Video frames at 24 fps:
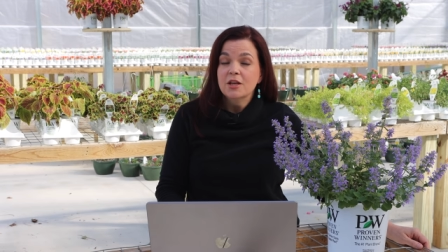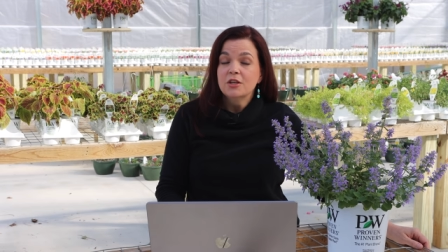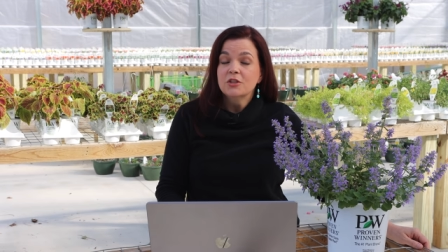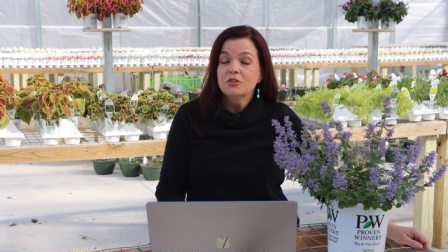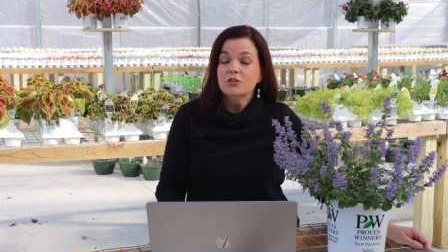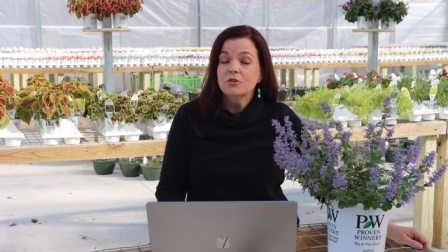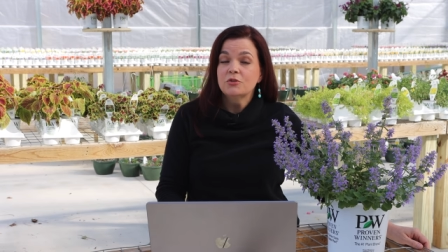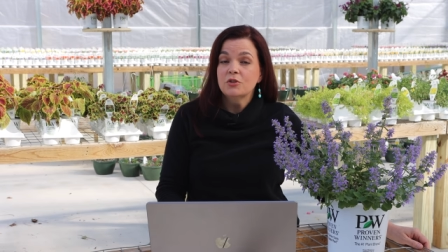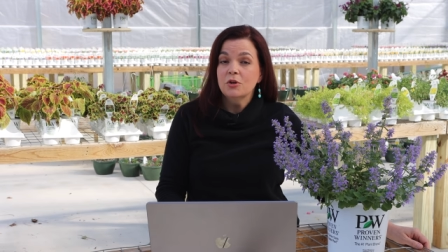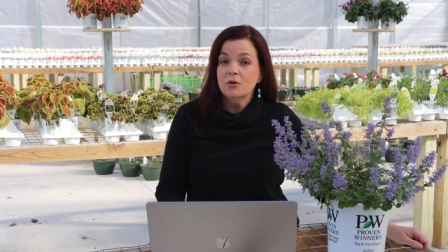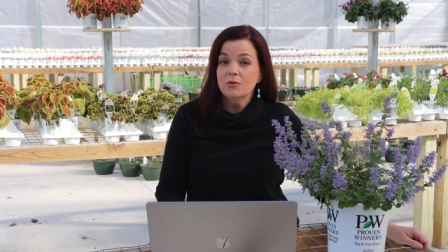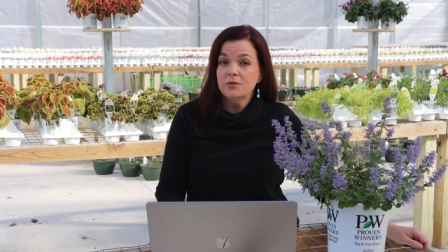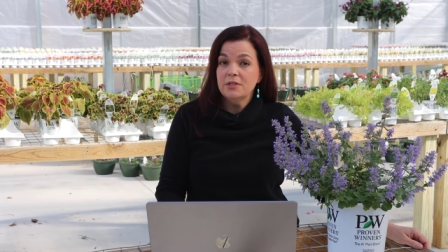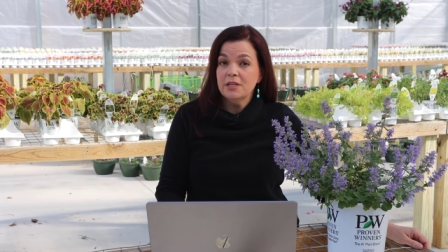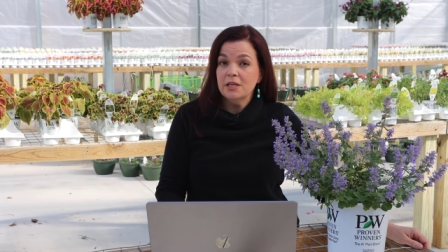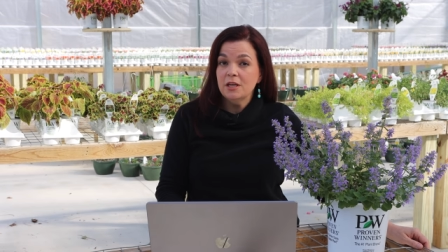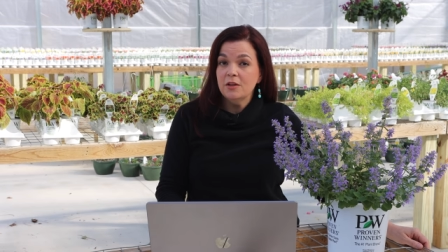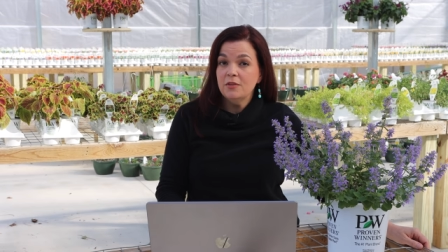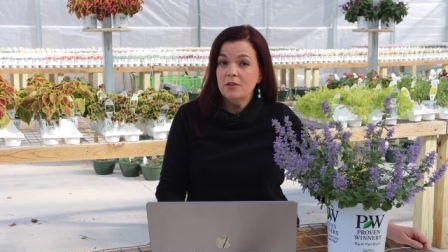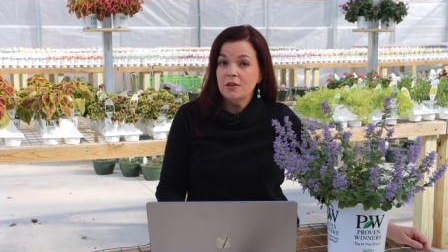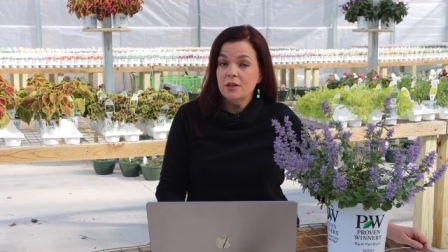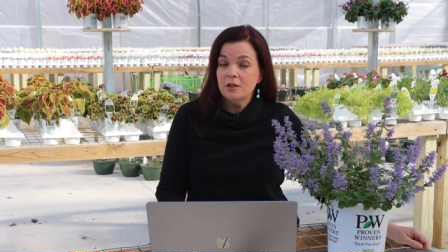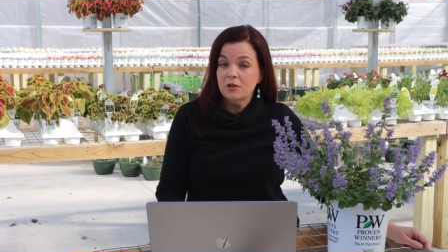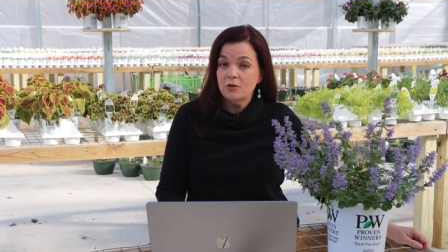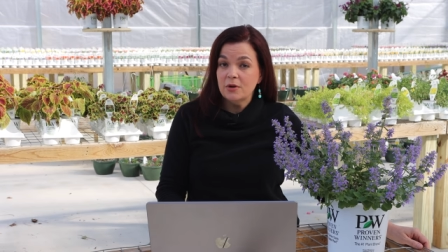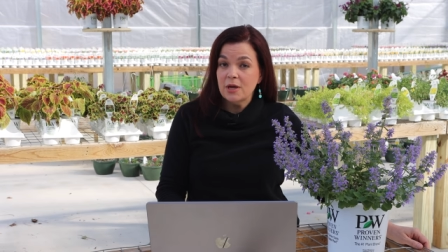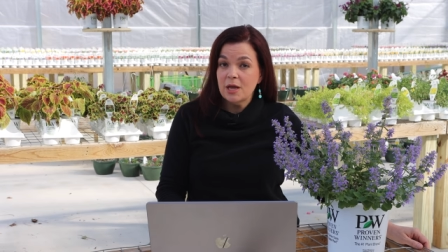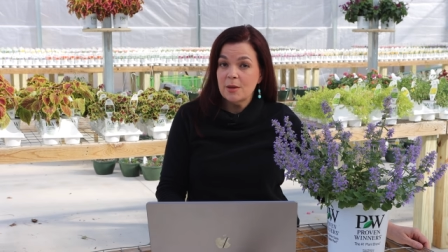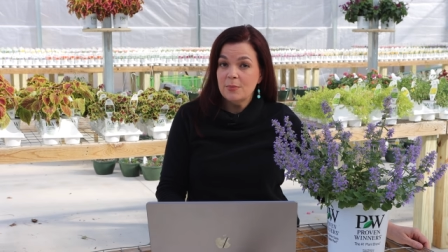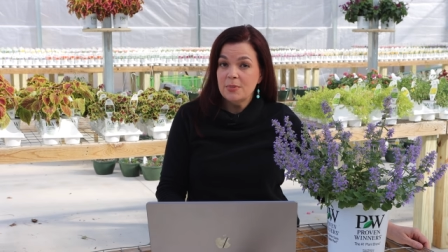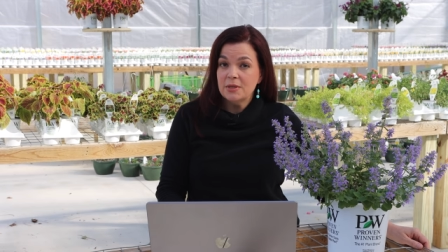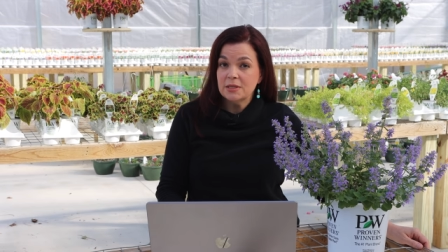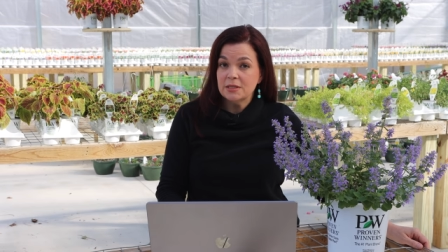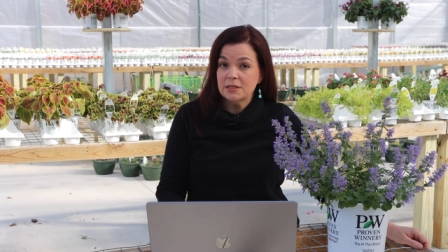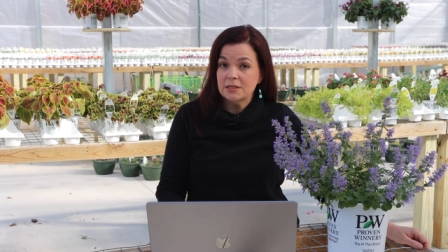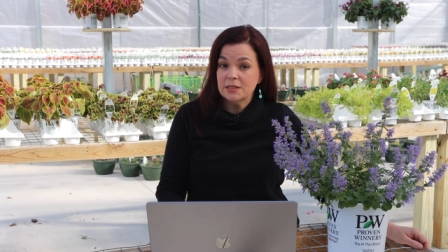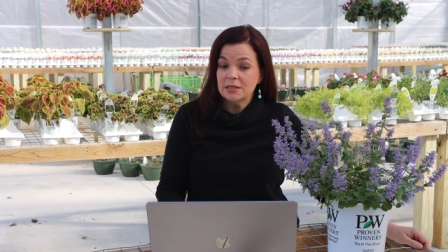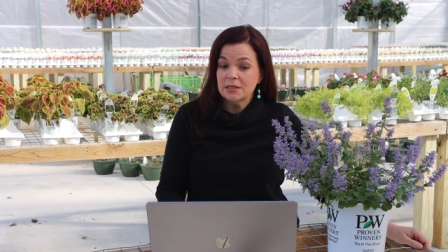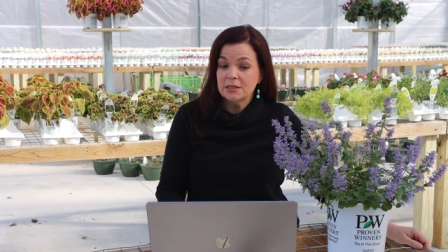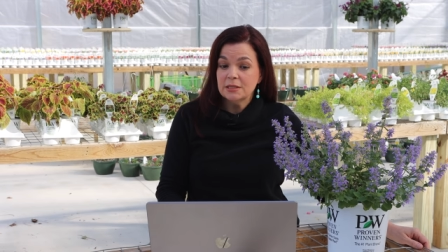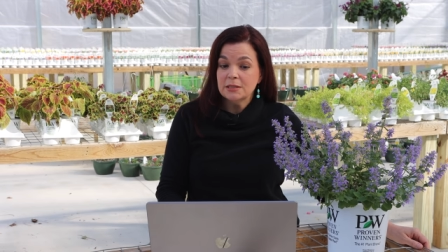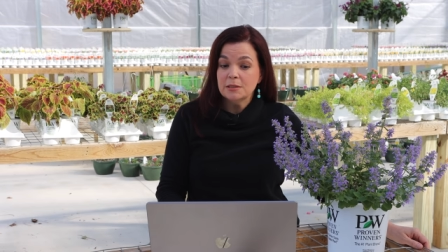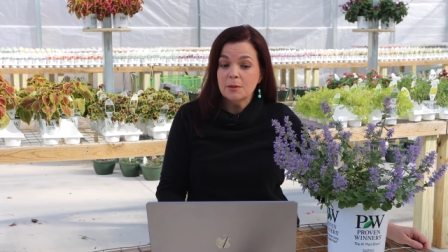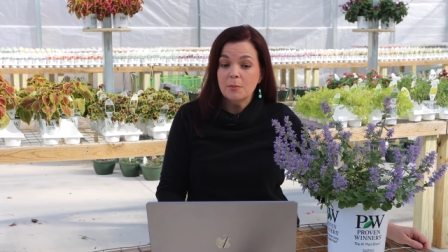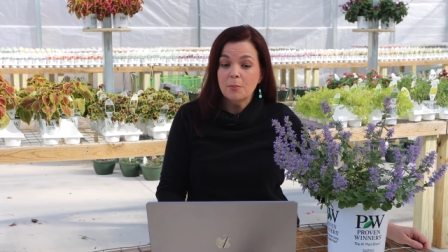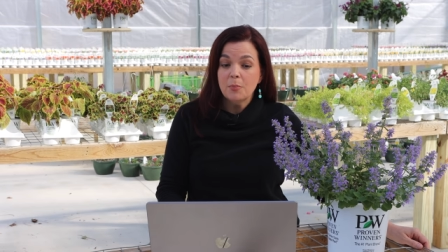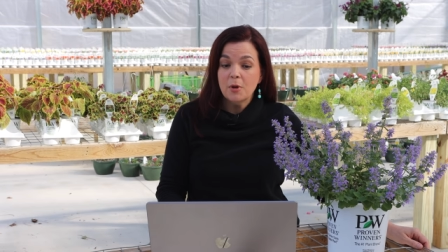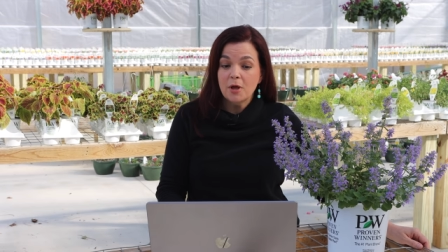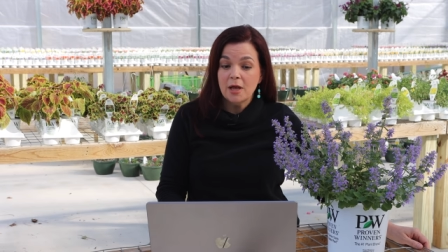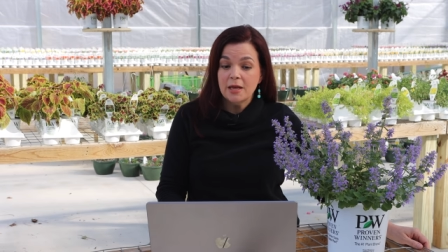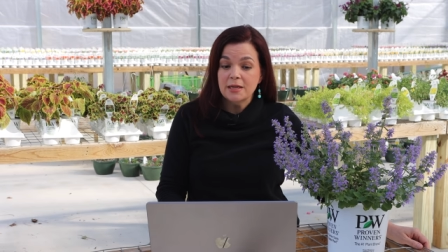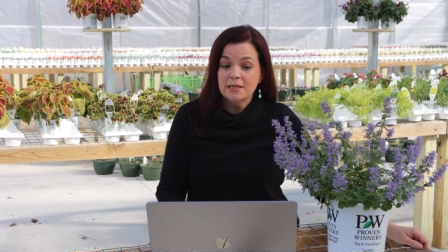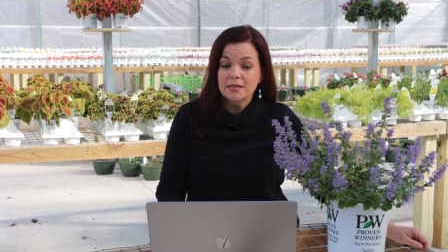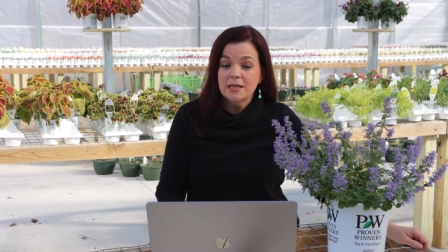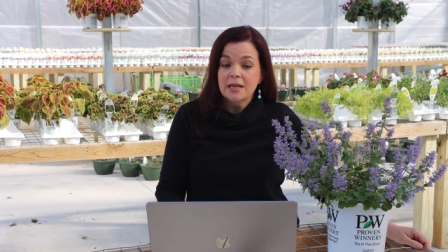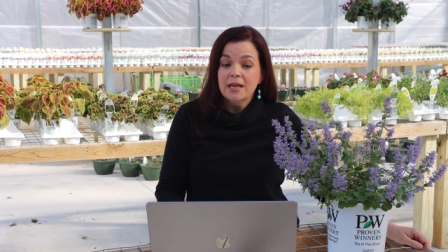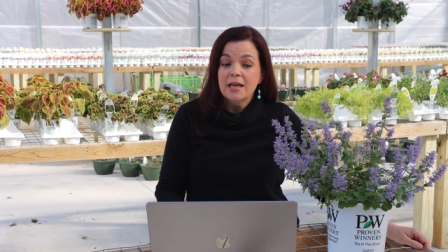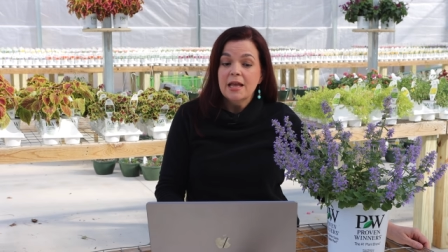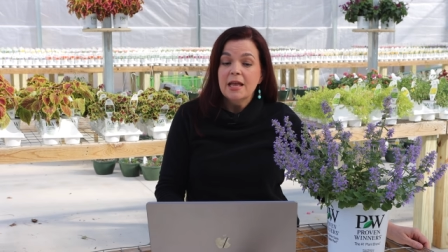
So don't tell the other hibiscus, but